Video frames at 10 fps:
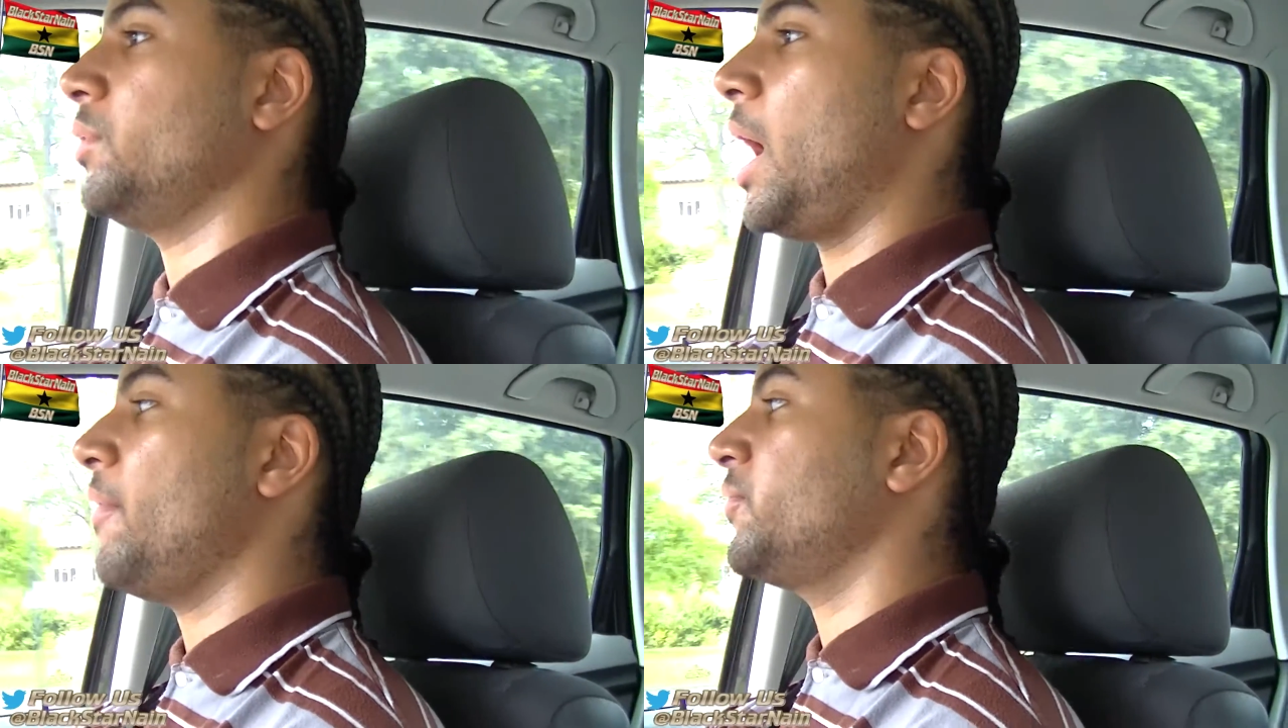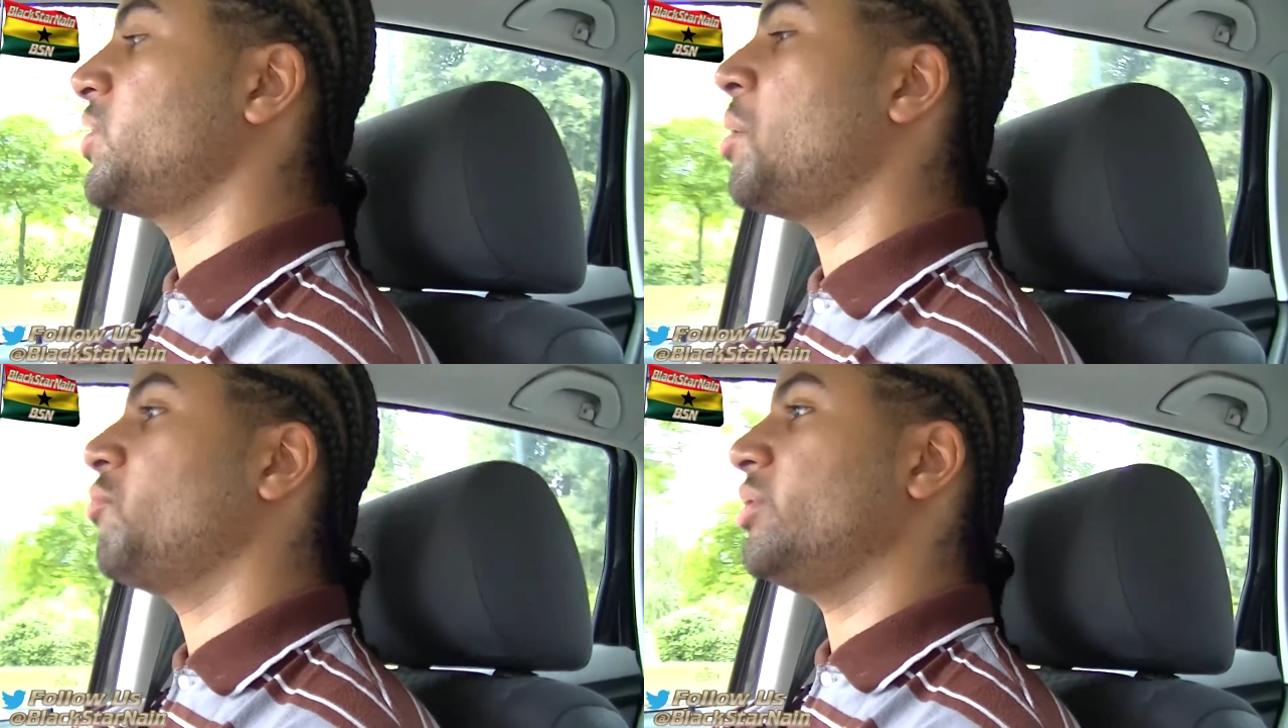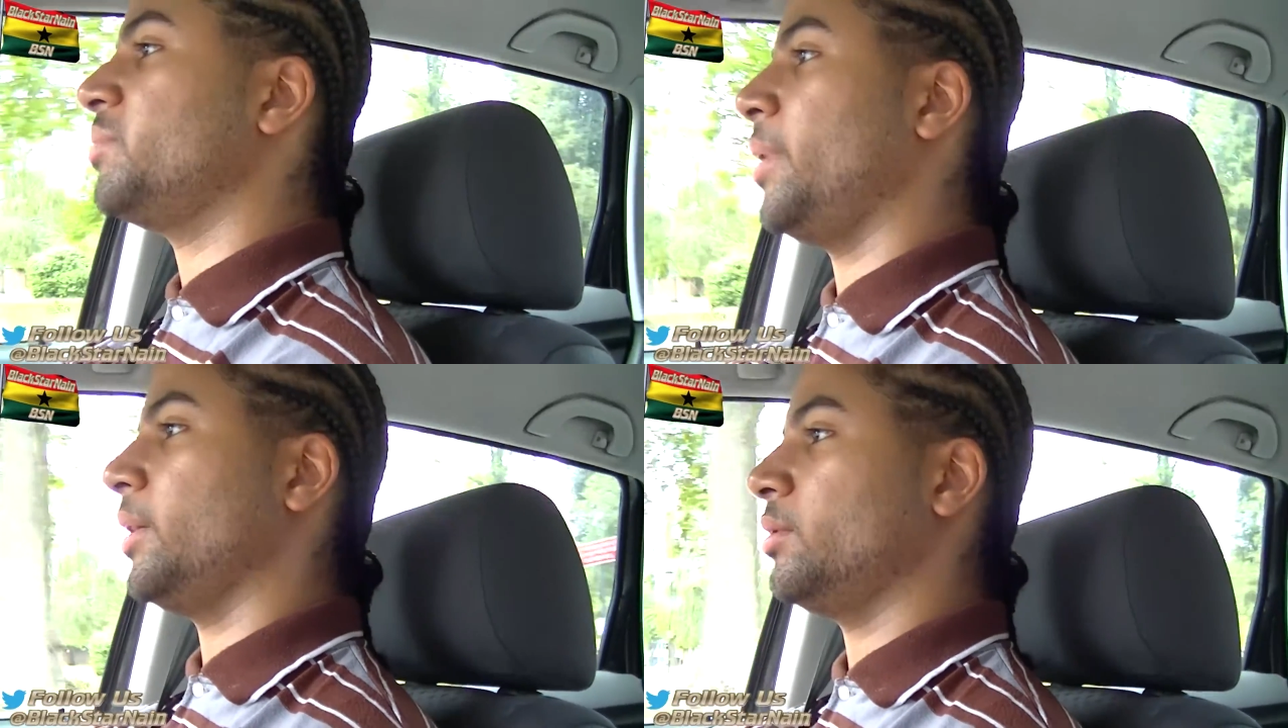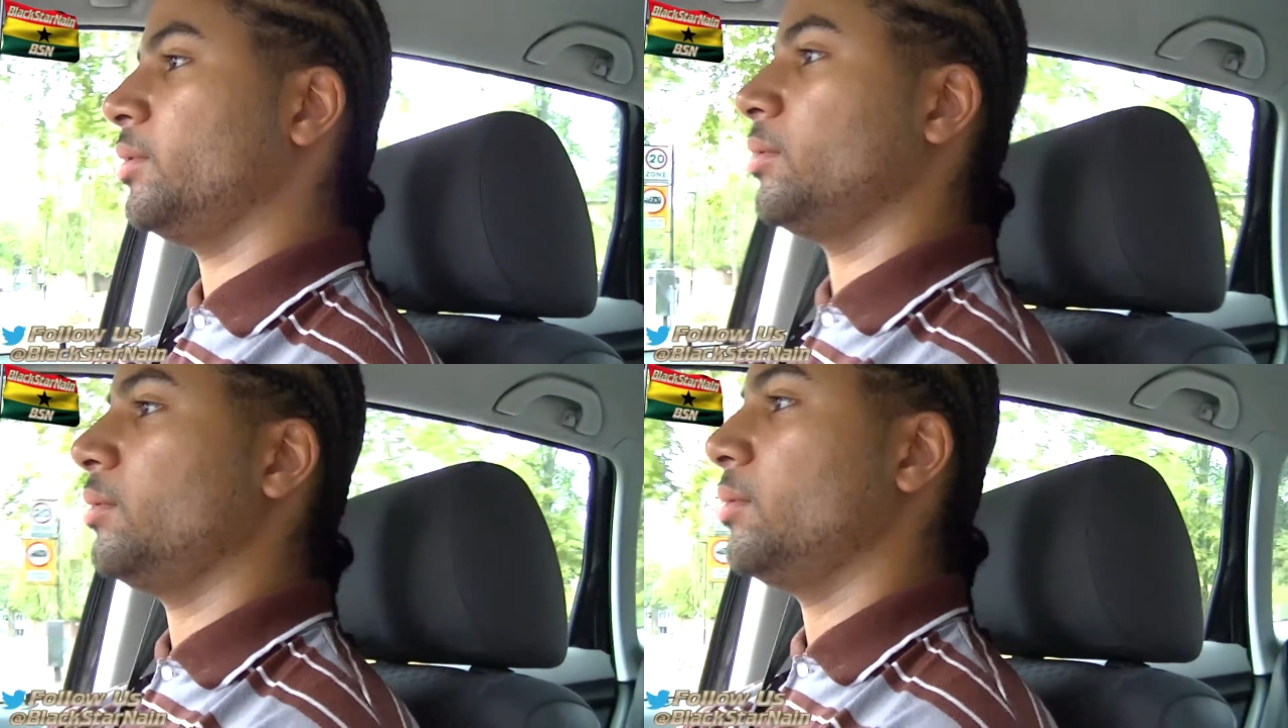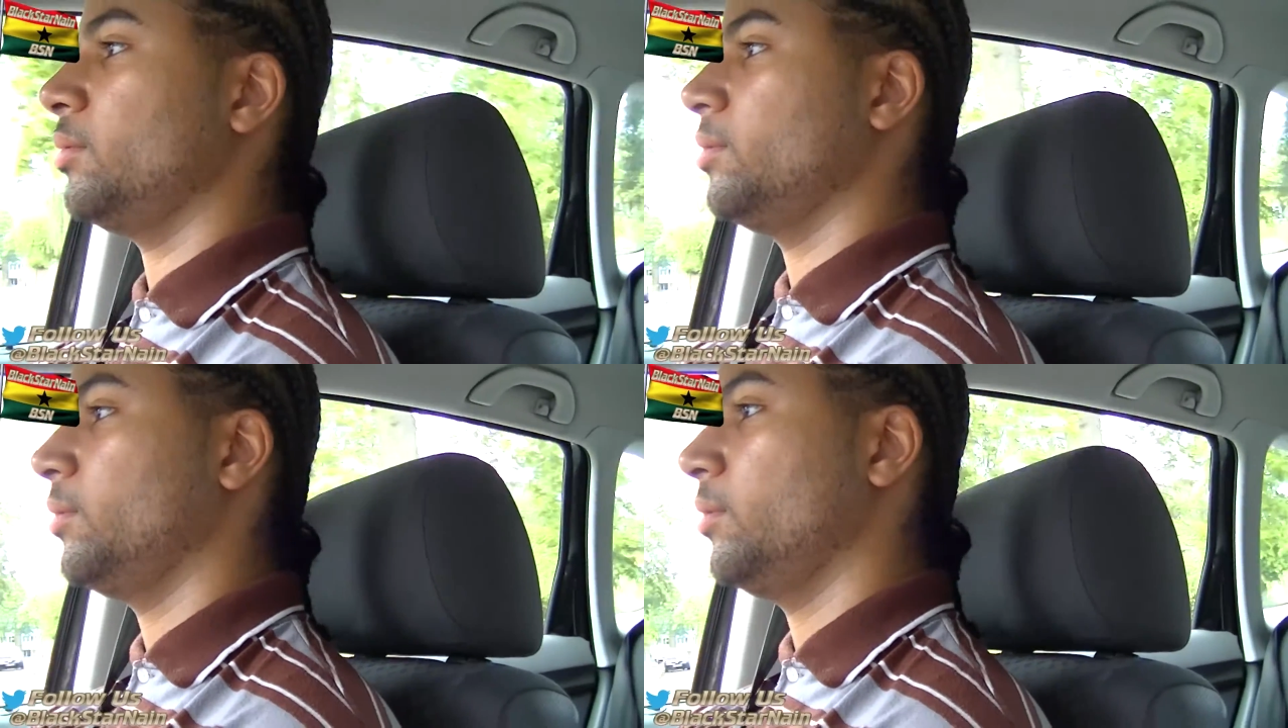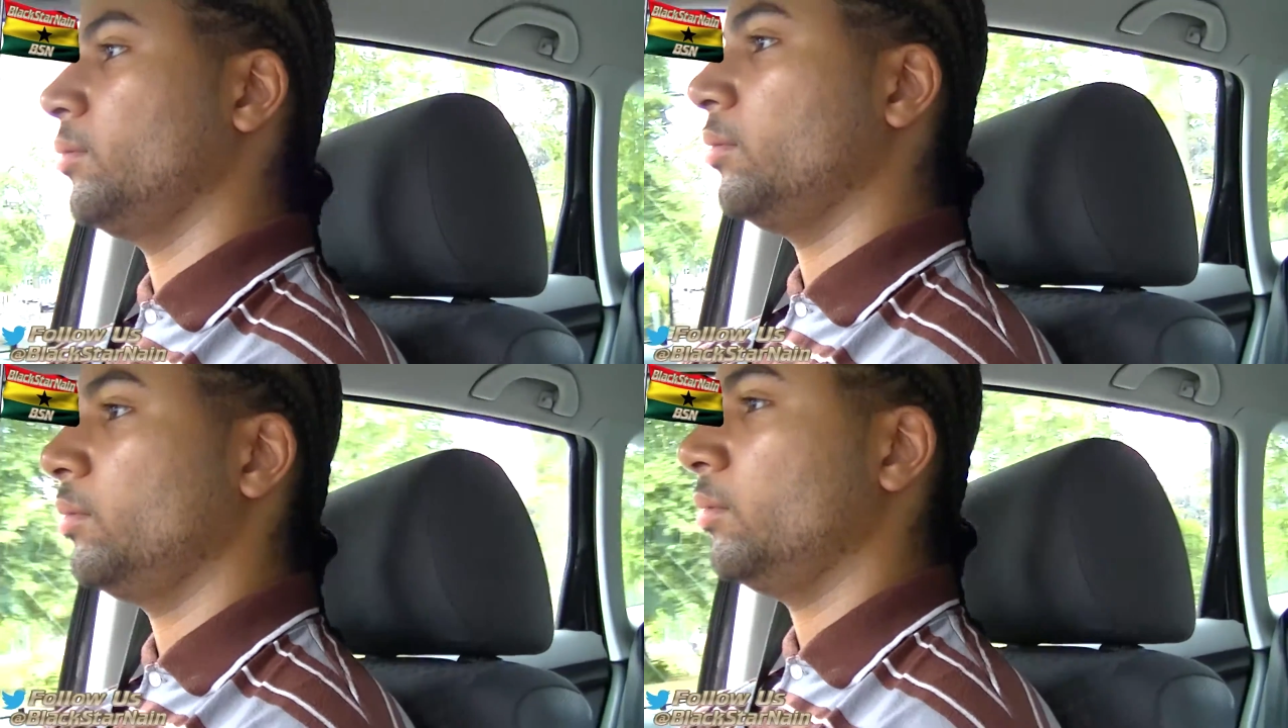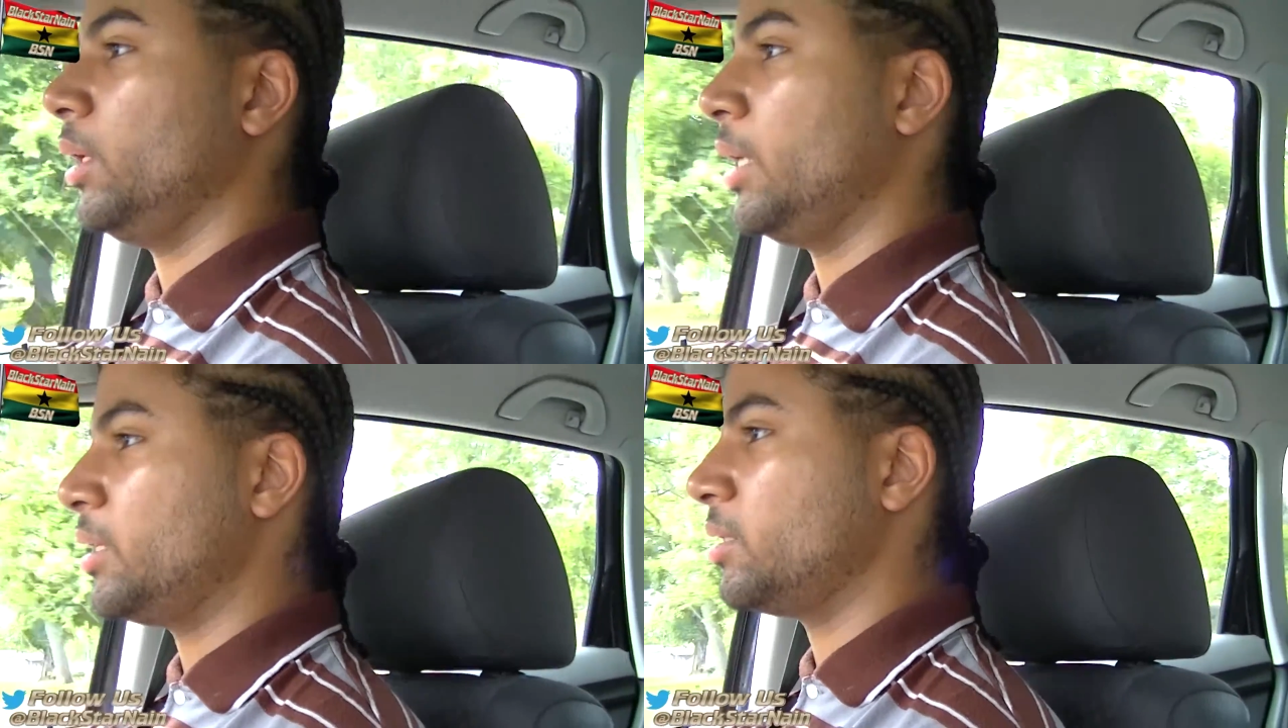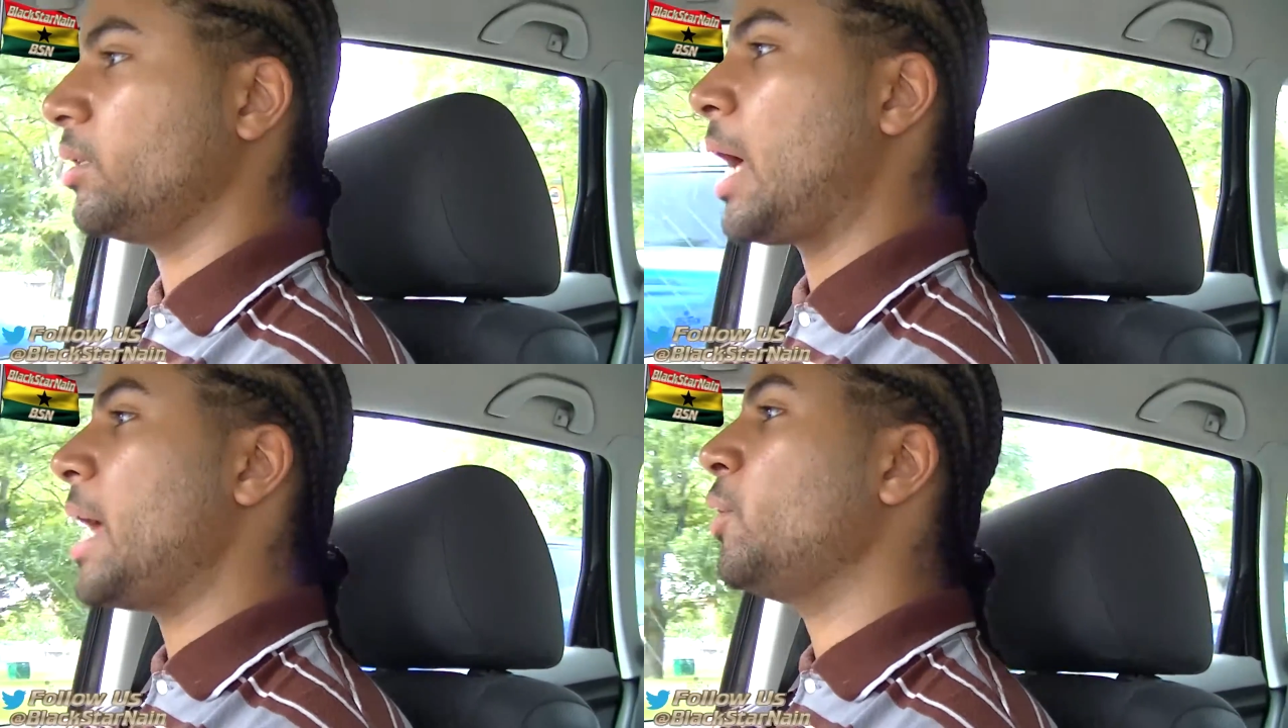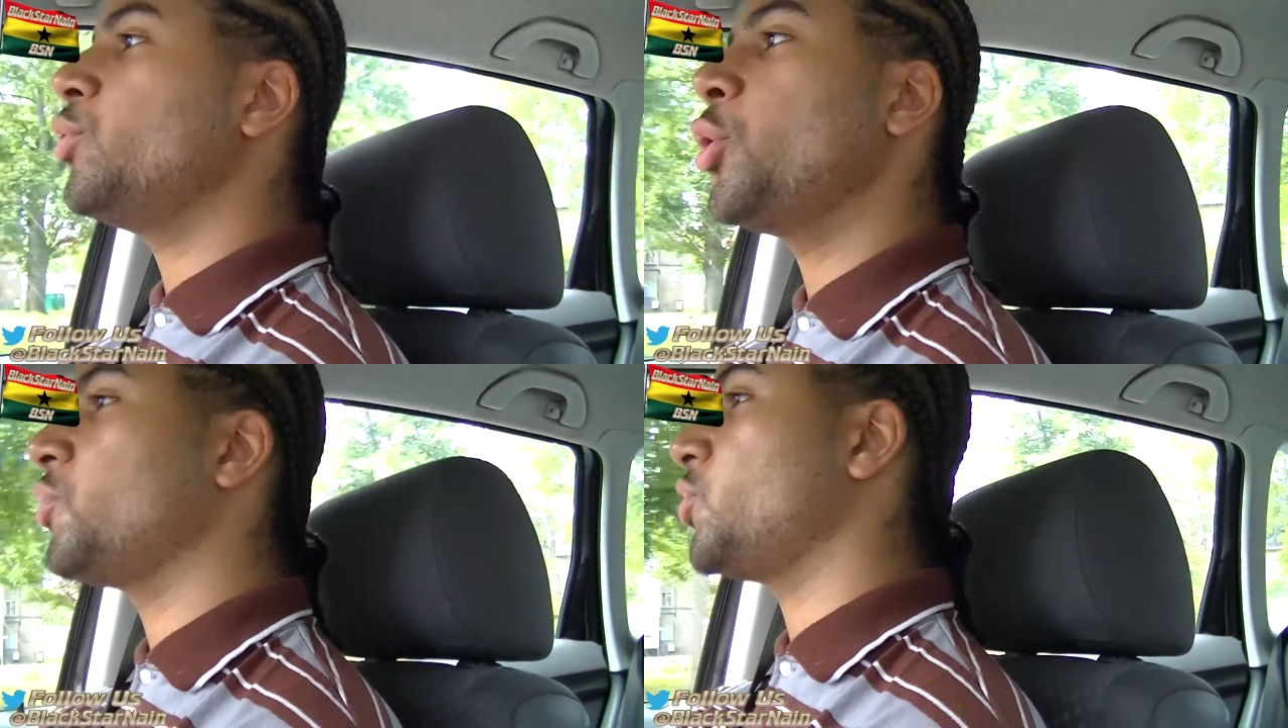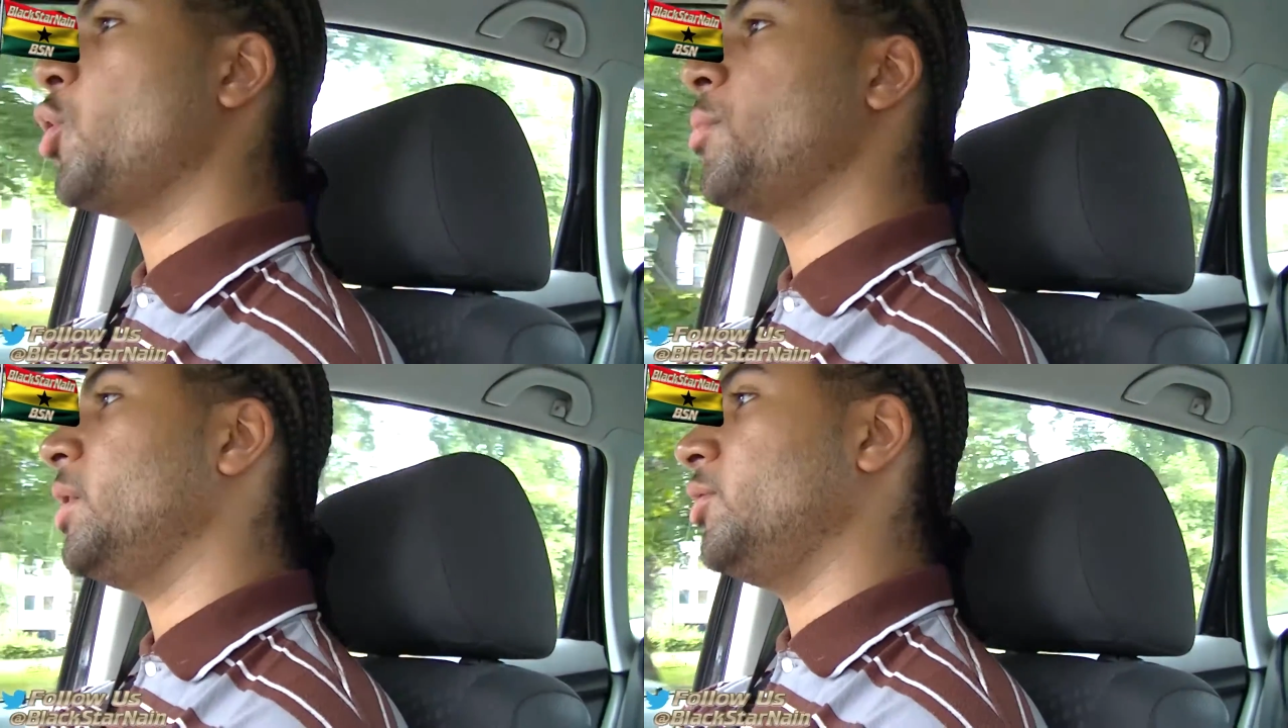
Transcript: Have some respect. Yeah, there's, I don't know so many